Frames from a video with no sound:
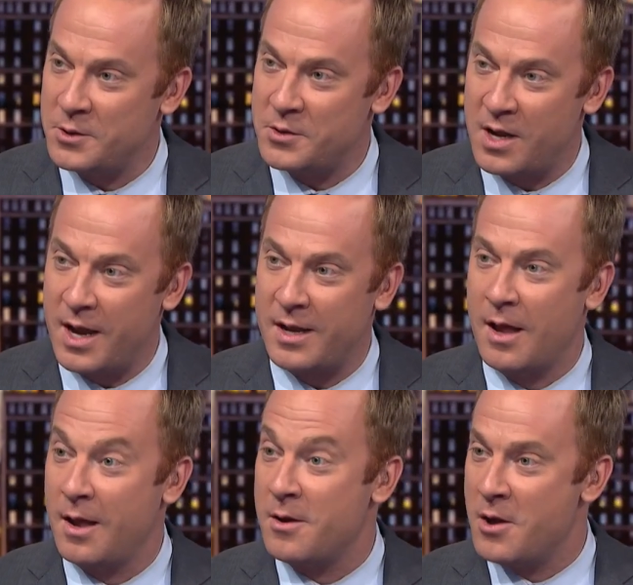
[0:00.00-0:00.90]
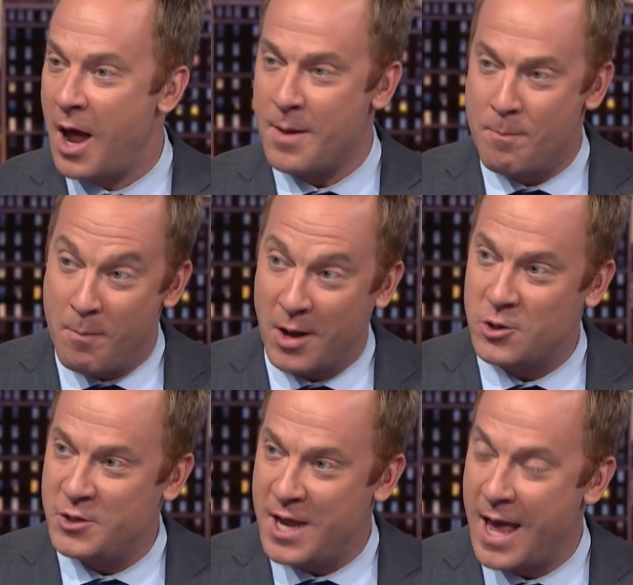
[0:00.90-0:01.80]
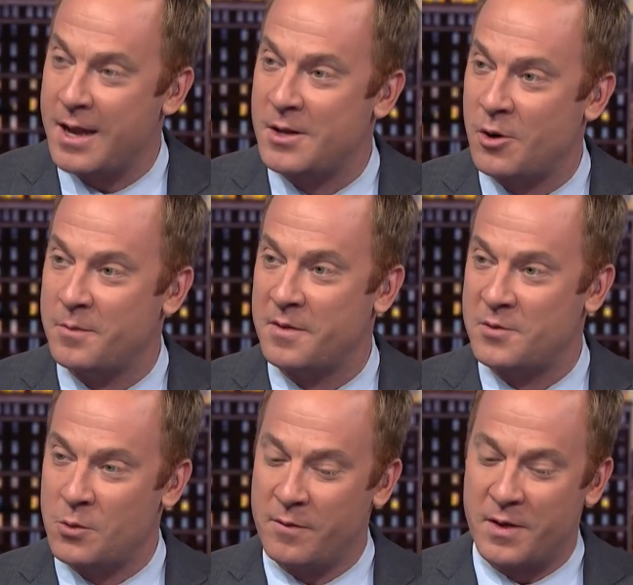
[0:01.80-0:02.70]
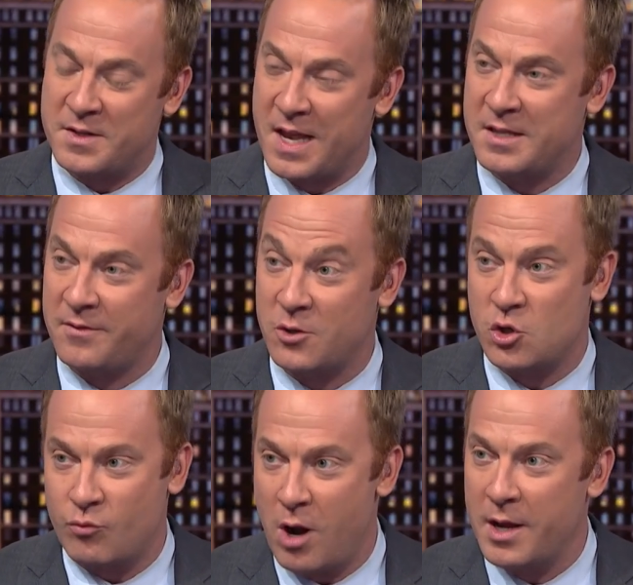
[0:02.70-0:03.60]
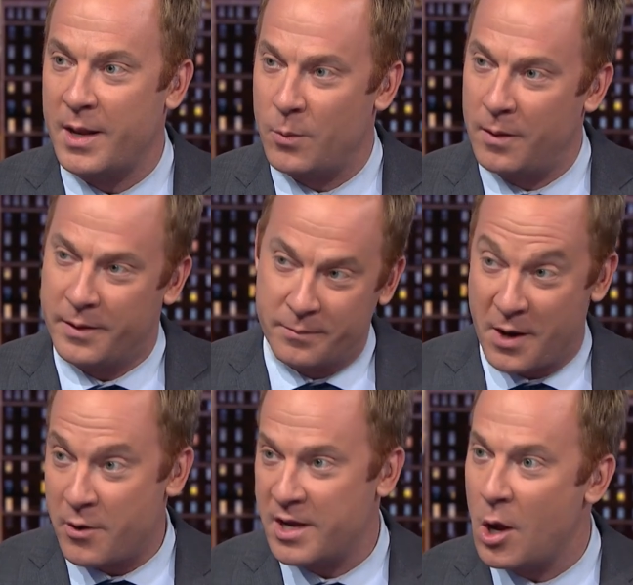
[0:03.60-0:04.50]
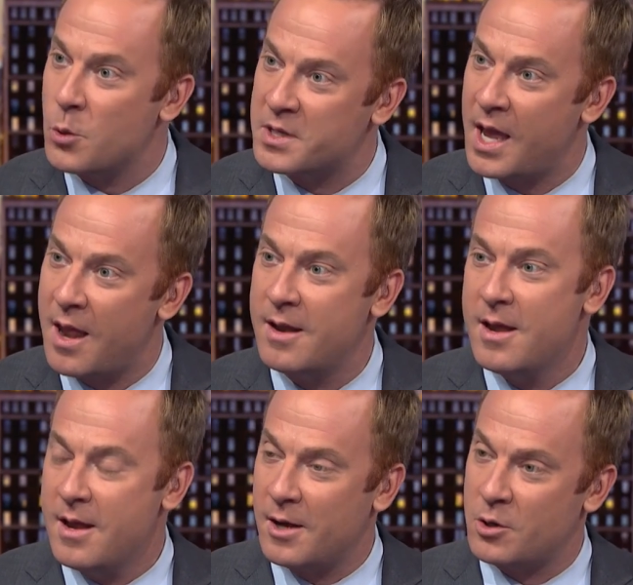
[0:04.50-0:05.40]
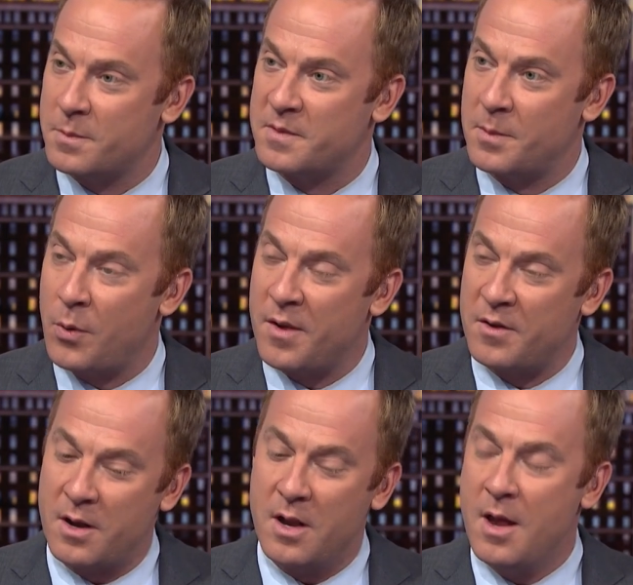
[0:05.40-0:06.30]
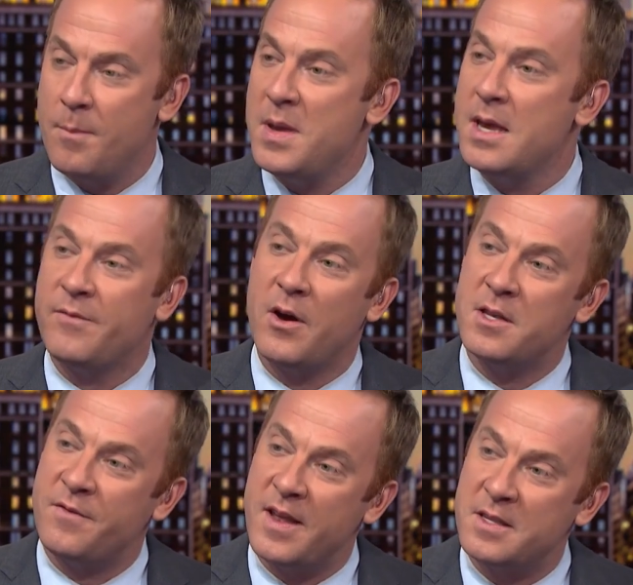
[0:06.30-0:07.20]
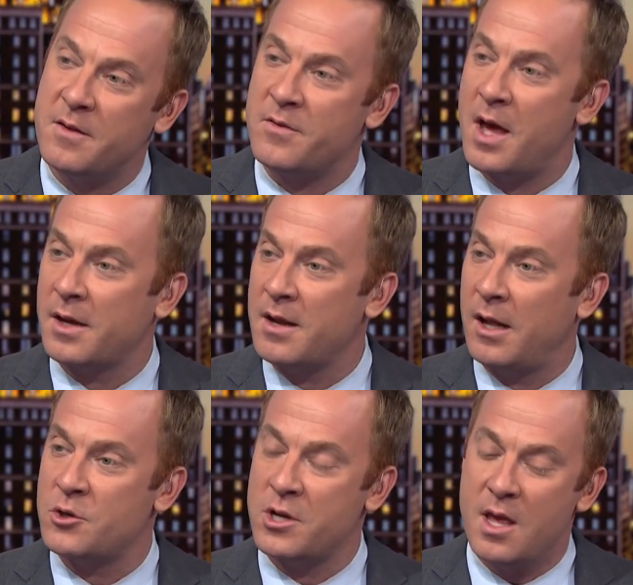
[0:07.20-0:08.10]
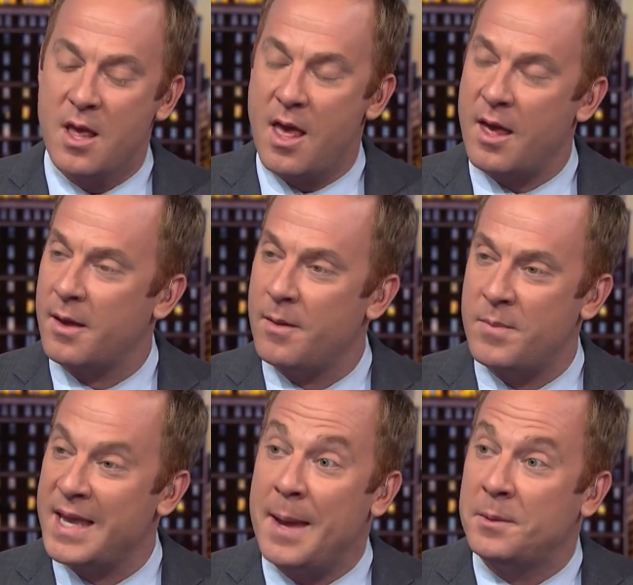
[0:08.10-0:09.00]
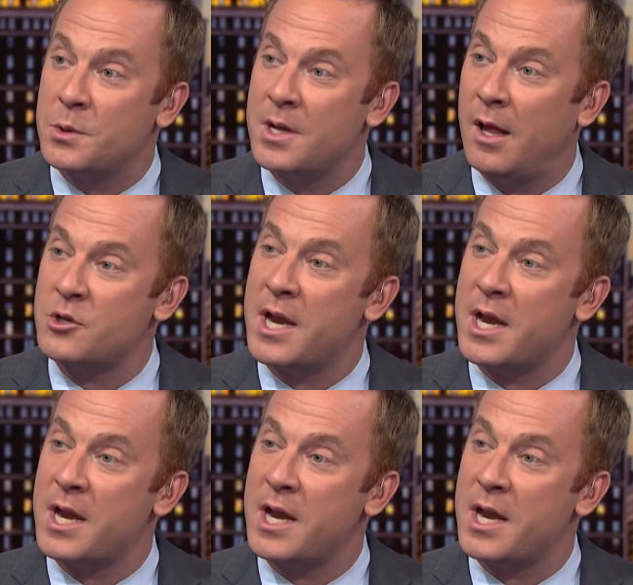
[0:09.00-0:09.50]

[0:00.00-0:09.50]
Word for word: to tonight, uh, not much yet in terms of sort of a sense of a shrug and, well, there he goes again, in terms of the president being very defensive, not acknowledging, uh, being able to acknowledge